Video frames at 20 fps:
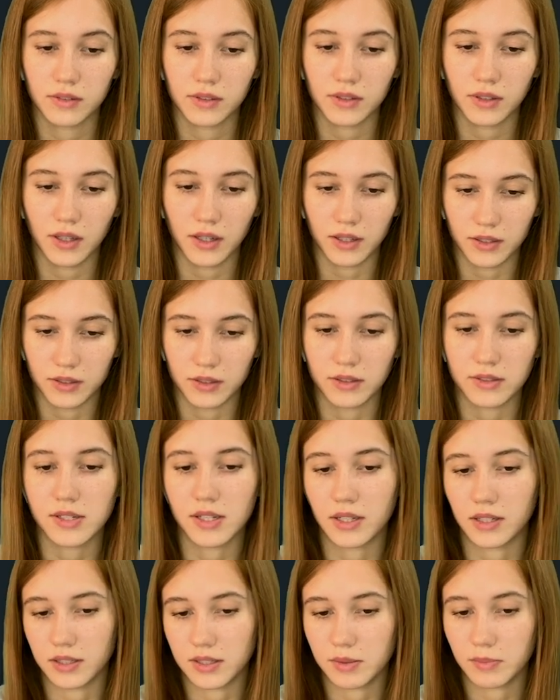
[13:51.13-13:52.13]
And deal
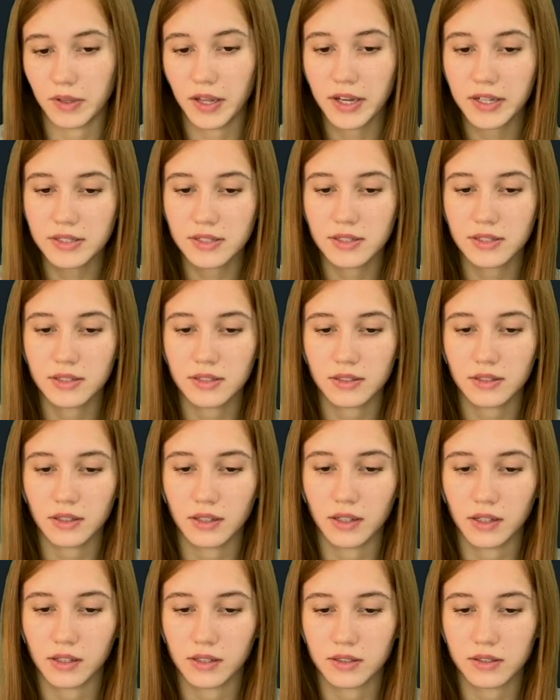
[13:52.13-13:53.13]
is plus.
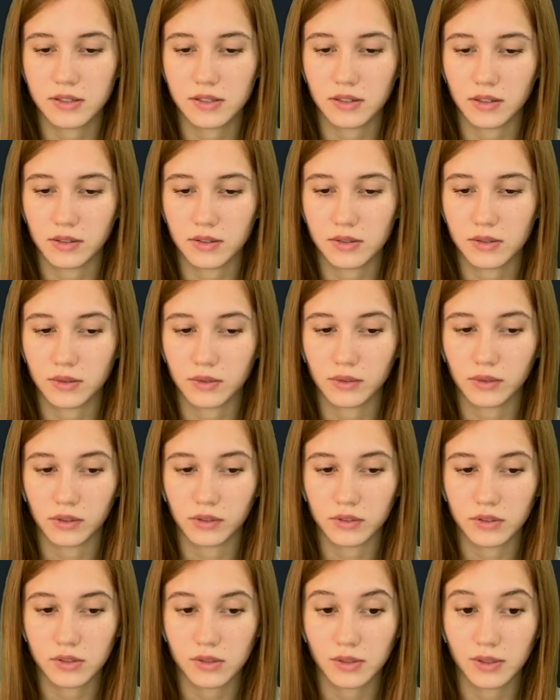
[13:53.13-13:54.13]
It took too
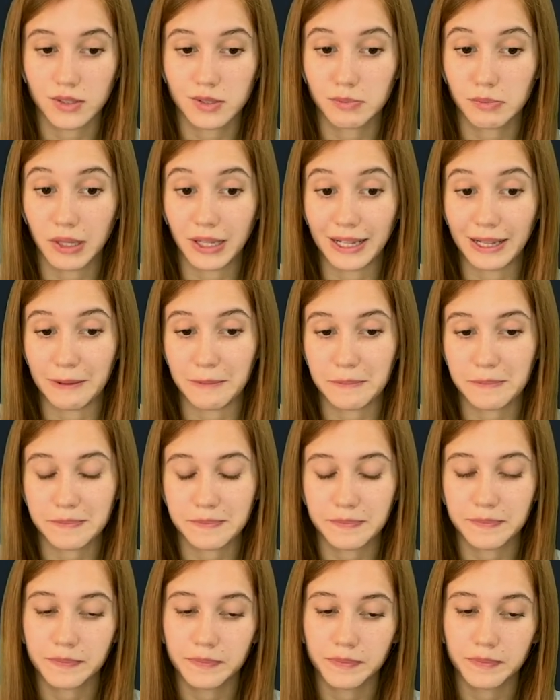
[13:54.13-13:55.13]
long to explain.
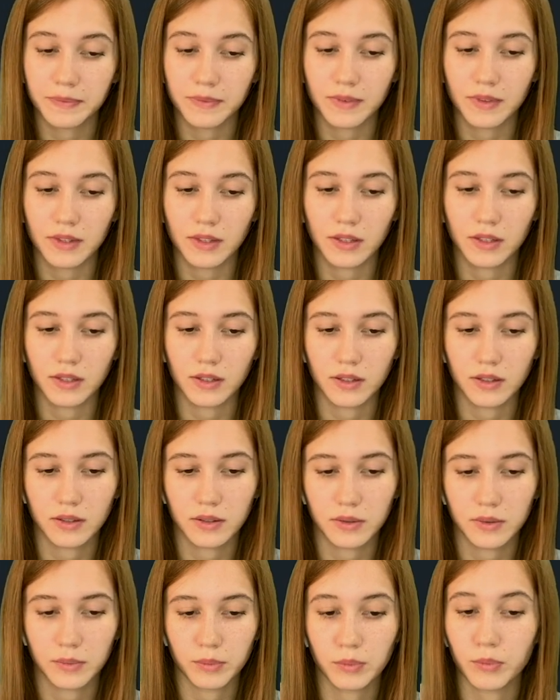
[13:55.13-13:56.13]

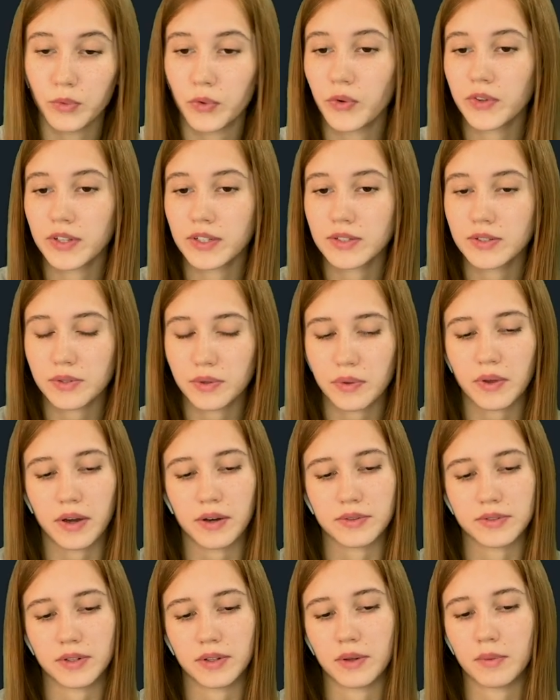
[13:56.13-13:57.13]
More than
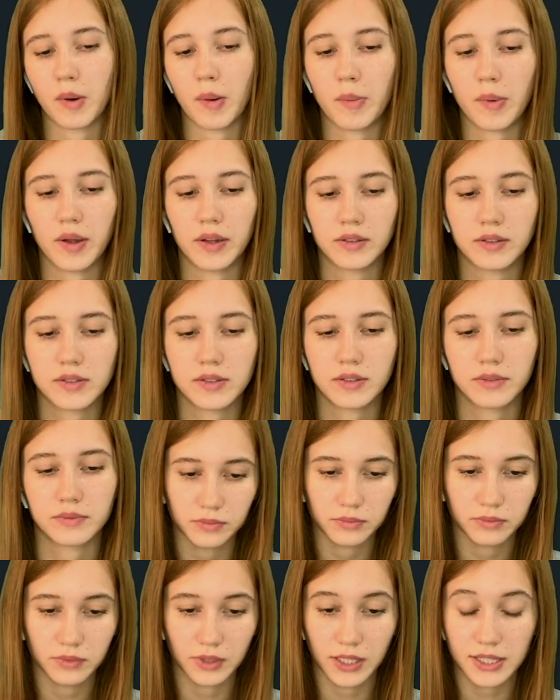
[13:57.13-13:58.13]
2,000 on my balance.
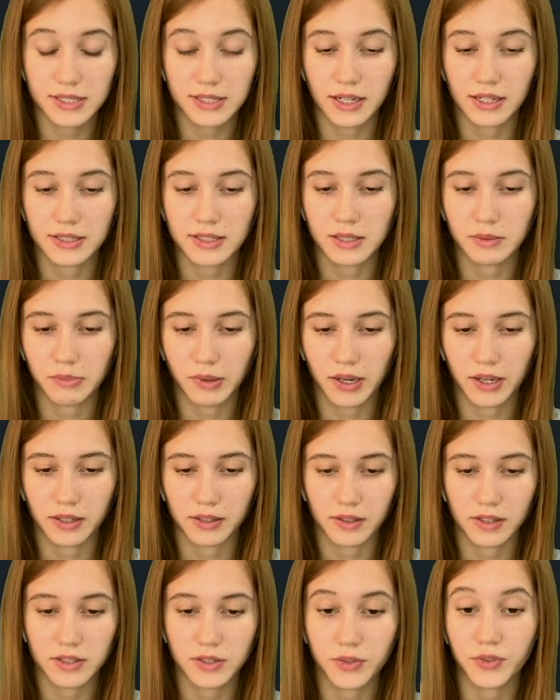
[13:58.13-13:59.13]
Next concept,
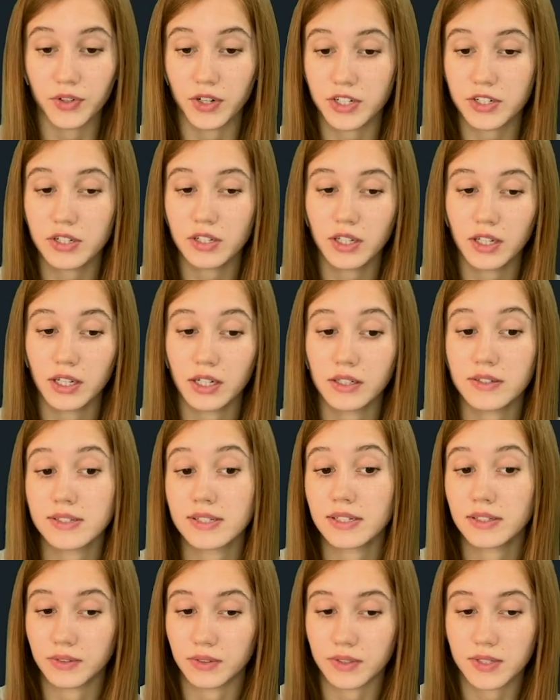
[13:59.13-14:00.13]
the situation here is
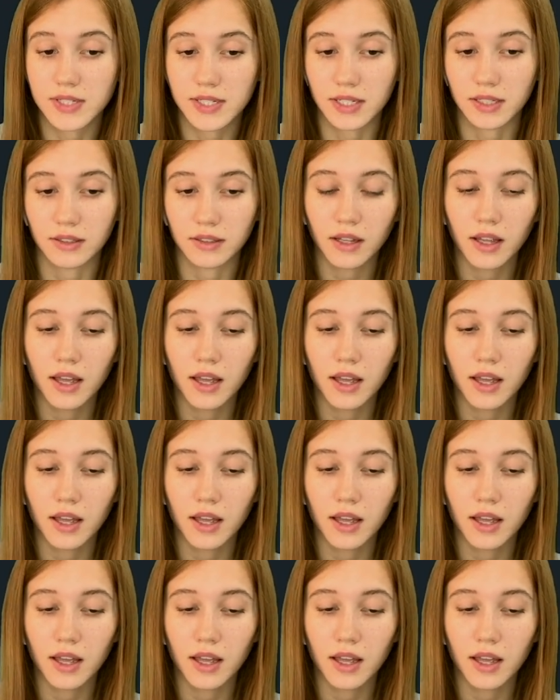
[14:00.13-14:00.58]
interesting.